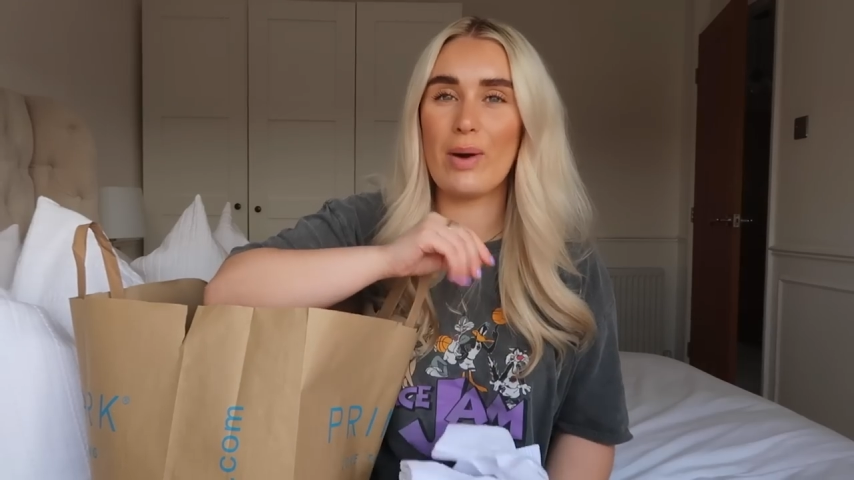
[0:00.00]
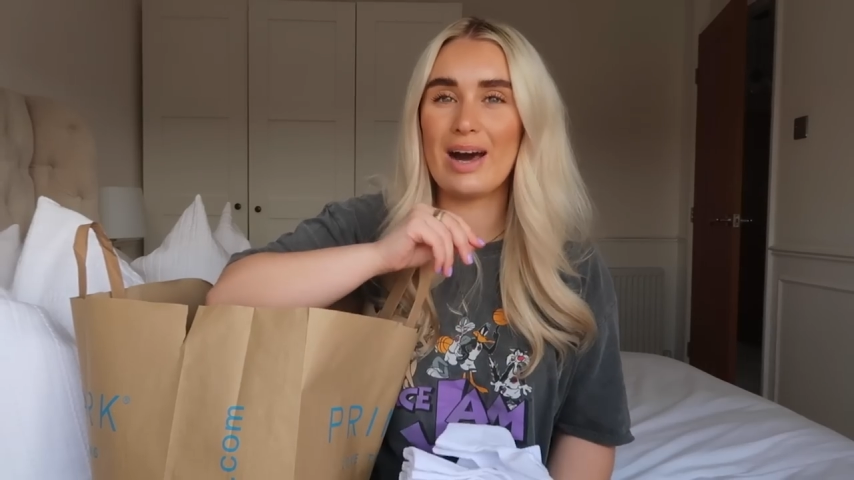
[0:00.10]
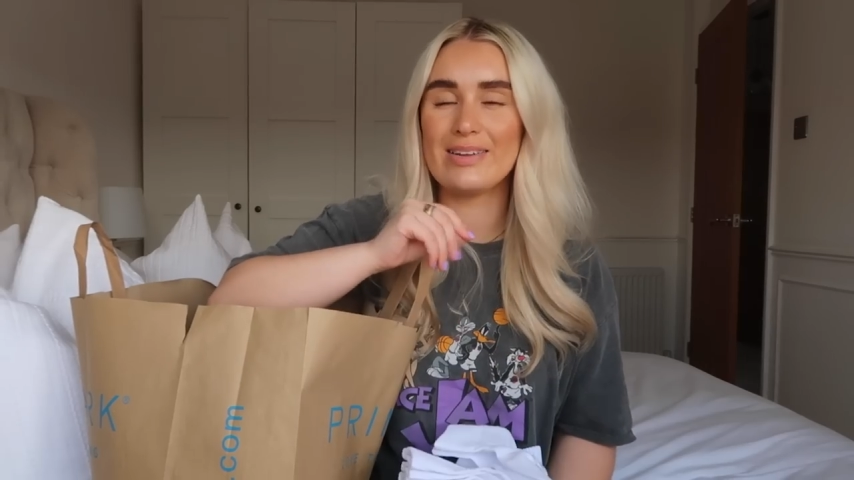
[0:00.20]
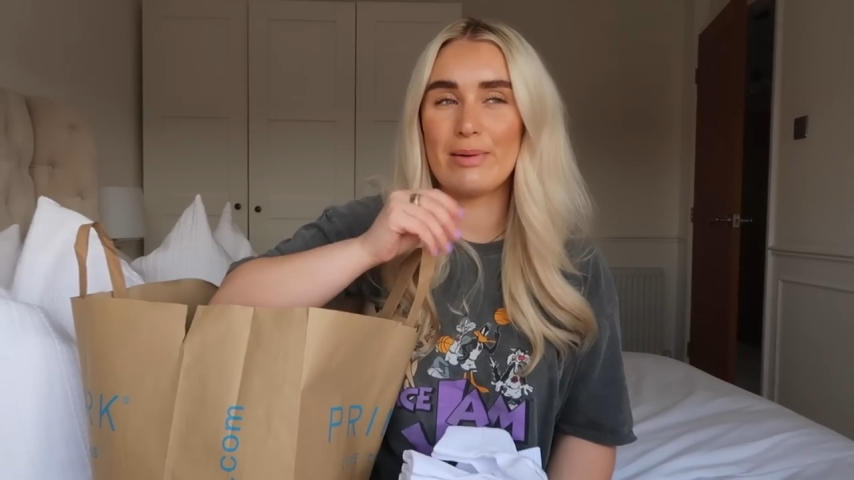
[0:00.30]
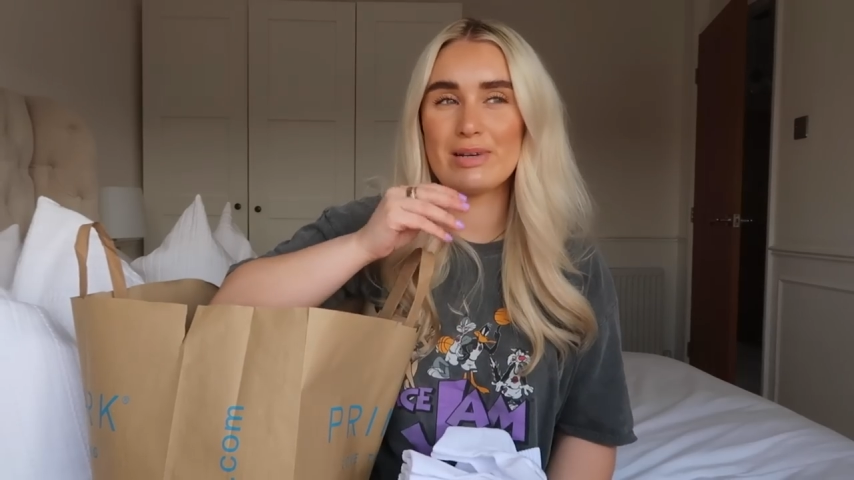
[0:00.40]
a
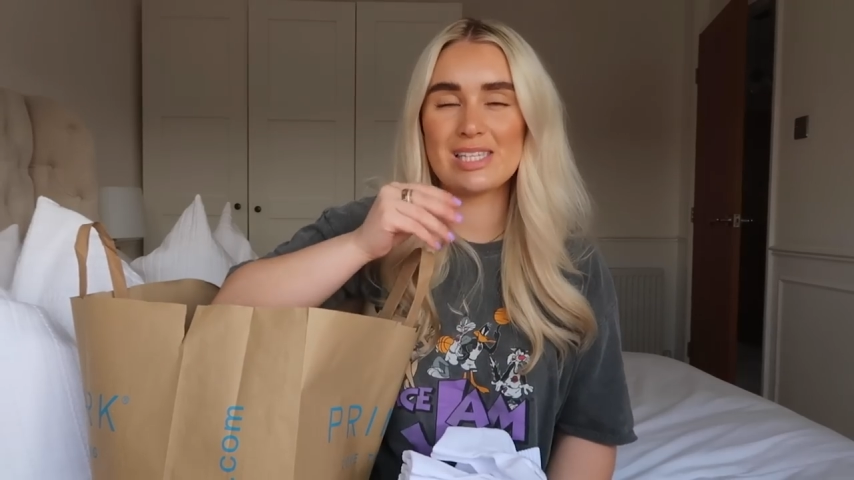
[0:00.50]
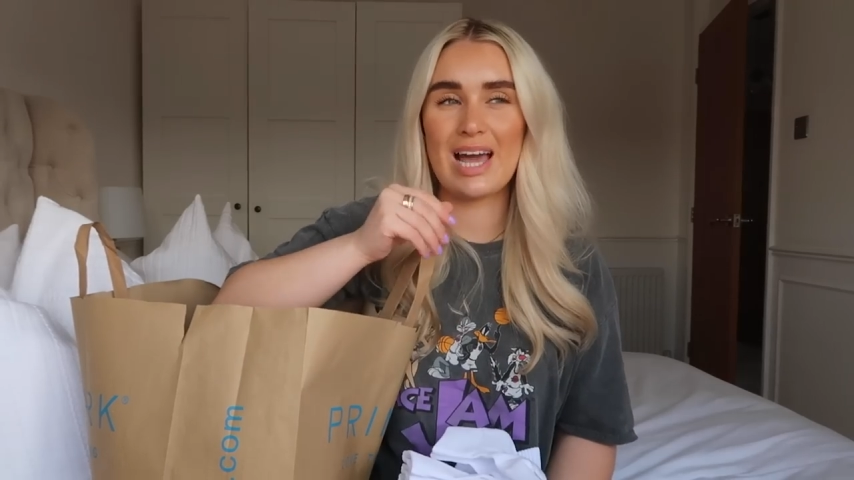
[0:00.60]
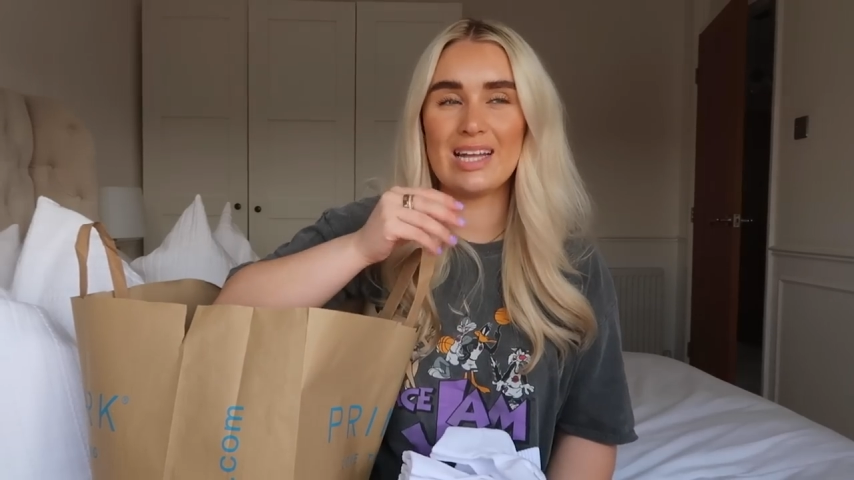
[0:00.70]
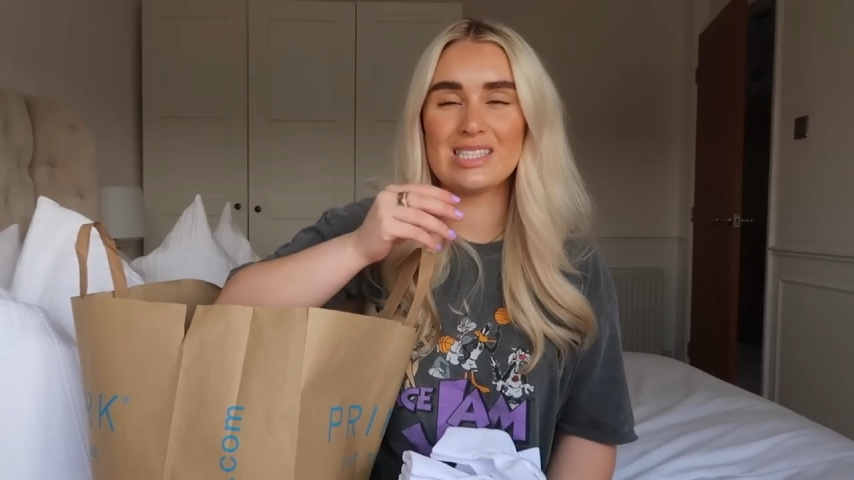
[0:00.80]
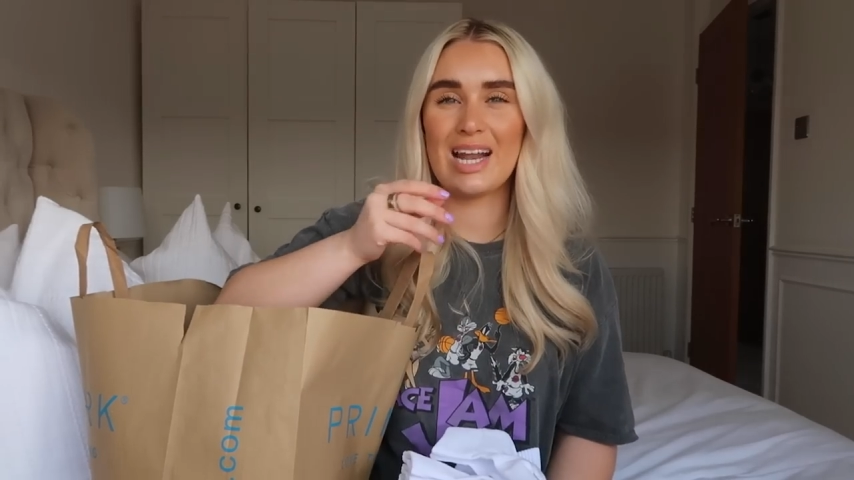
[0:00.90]
while now are
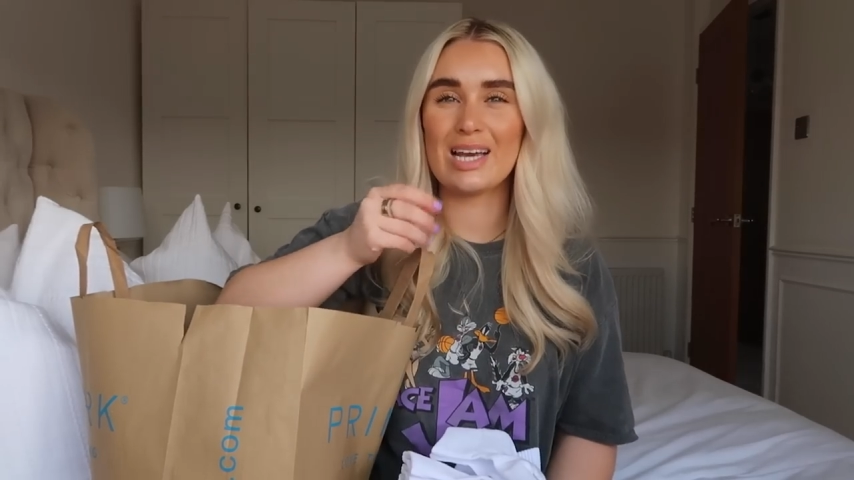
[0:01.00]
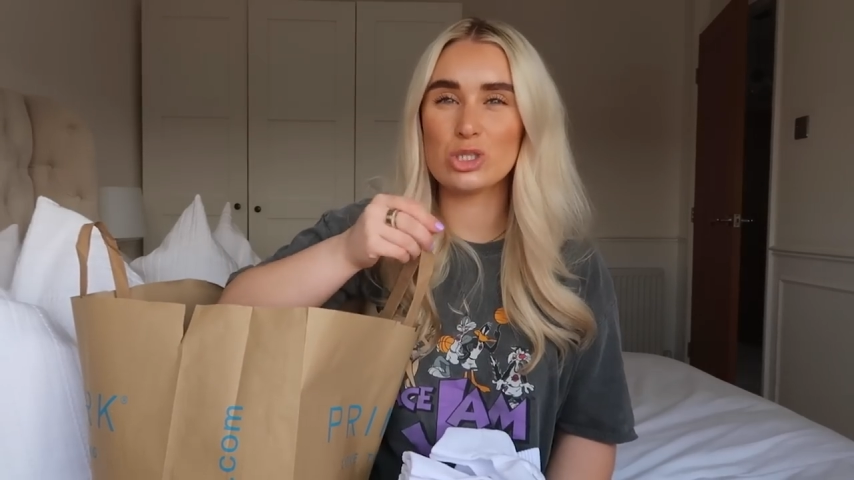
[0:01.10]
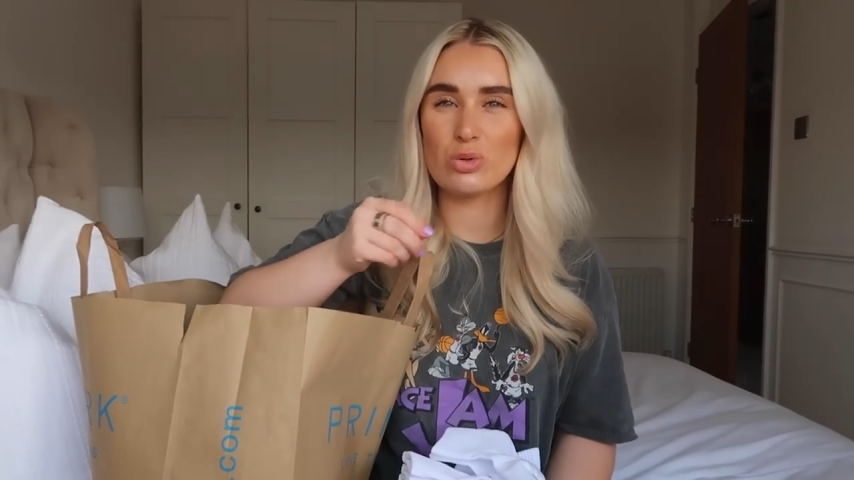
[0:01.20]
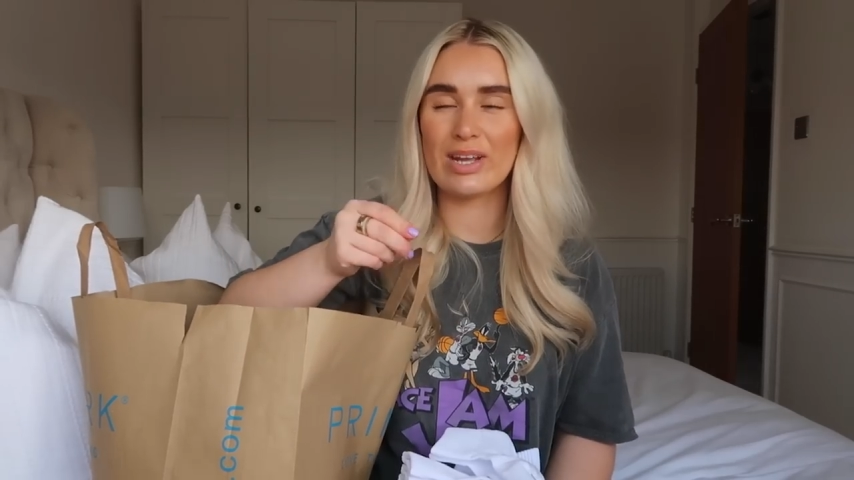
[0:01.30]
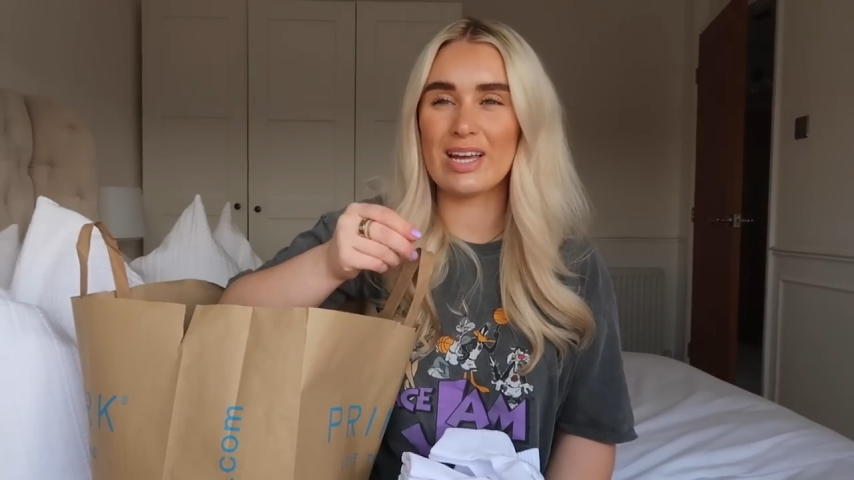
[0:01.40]
starting to like
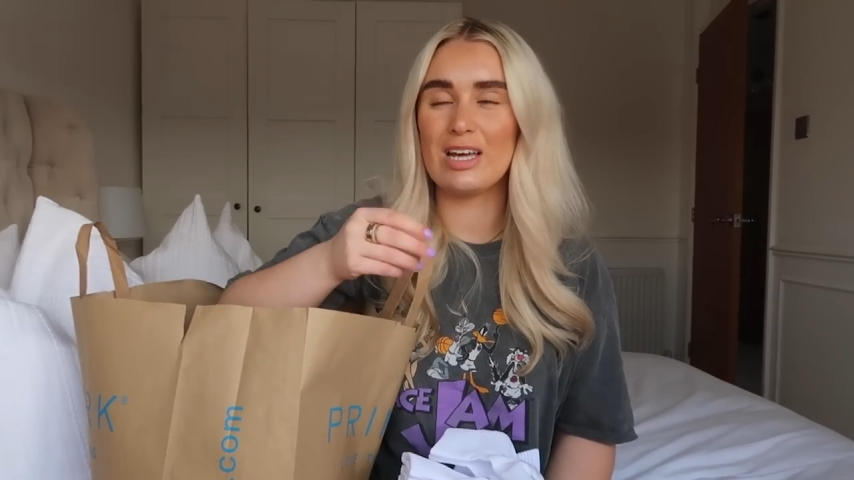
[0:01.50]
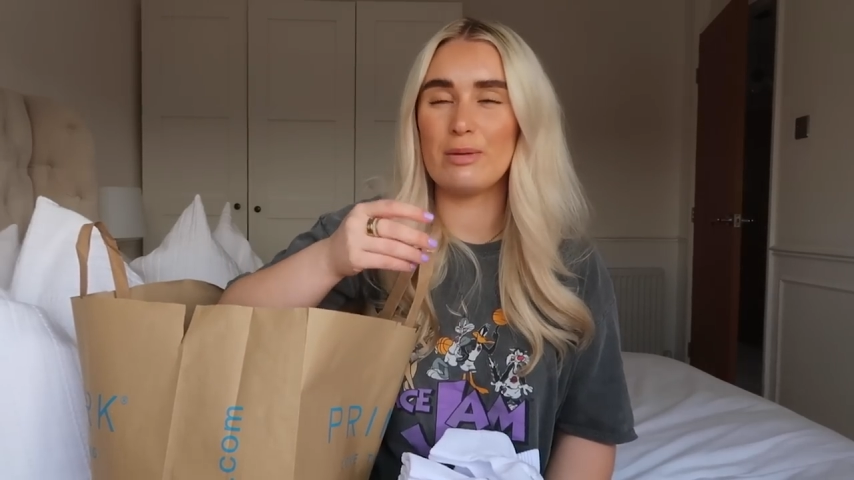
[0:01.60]
shrink a